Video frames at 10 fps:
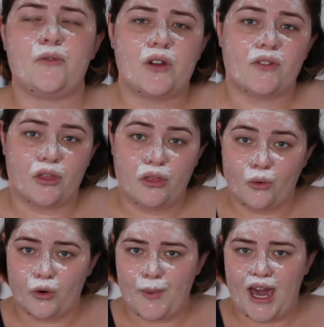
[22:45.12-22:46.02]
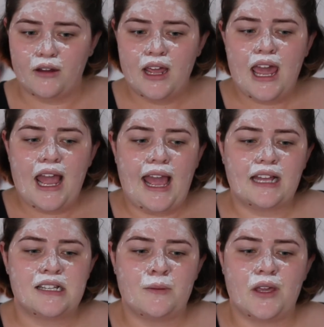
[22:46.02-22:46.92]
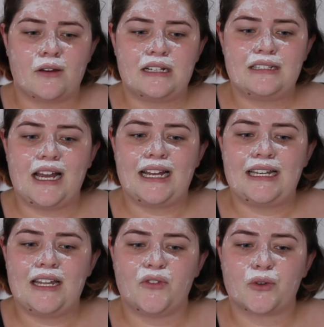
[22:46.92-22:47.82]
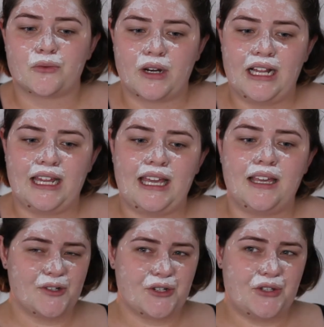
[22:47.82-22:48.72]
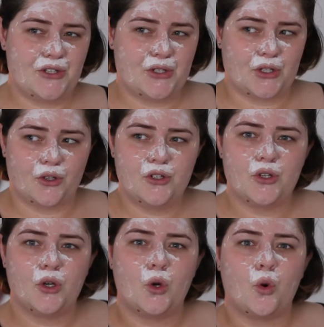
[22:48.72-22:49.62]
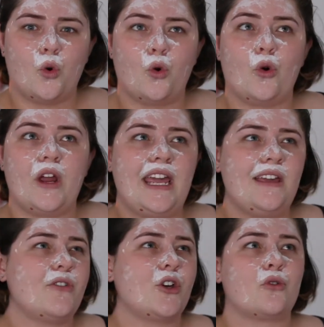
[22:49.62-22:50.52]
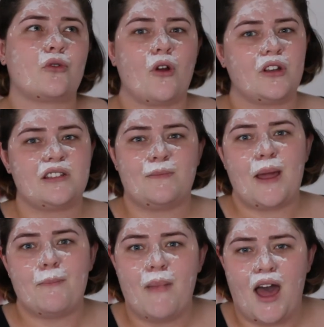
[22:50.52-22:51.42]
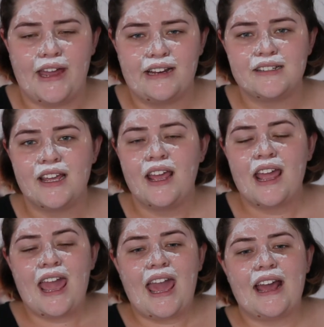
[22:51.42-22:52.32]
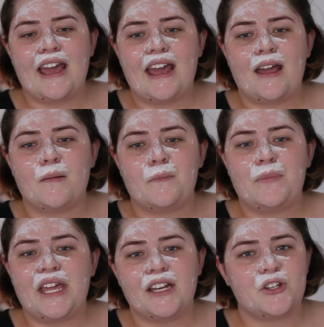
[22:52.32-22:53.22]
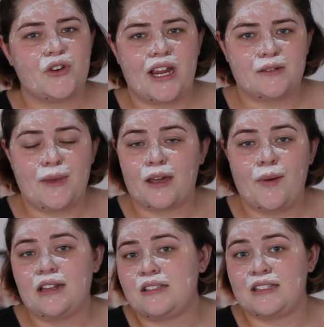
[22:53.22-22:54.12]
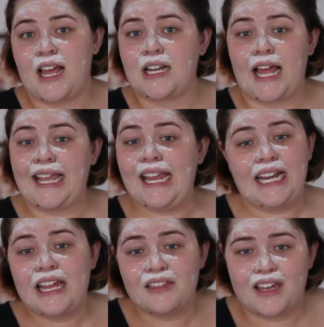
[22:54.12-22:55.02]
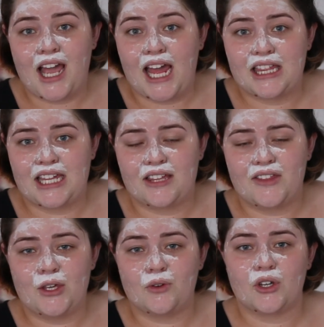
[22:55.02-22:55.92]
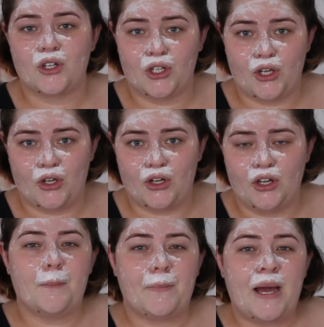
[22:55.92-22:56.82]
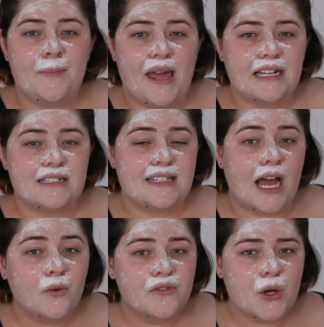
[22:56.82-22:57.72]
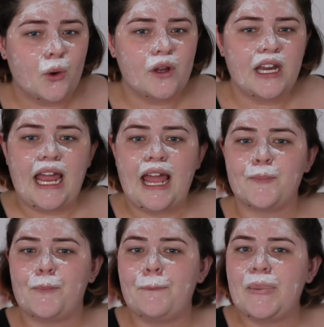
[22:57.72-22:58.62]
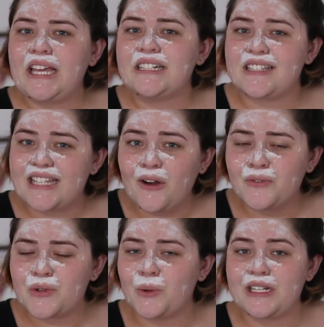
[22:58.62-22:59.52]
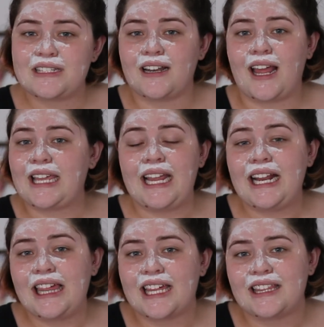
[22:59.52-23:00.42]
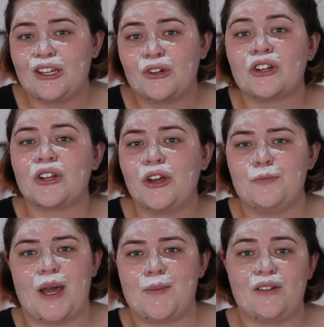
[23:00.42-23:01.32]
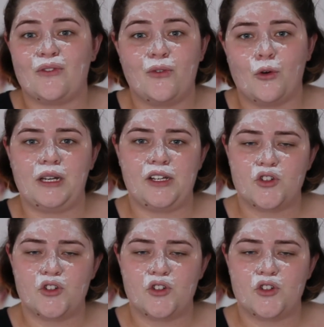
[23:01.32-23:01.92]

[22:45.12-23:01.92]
even thought about, and to be honest, I never really understood or even crossed my mind. Being a trained makeup artist is unlike anything I think that you could learn by being self-taught, and being self-taught is unlike anything that you could learn by being formally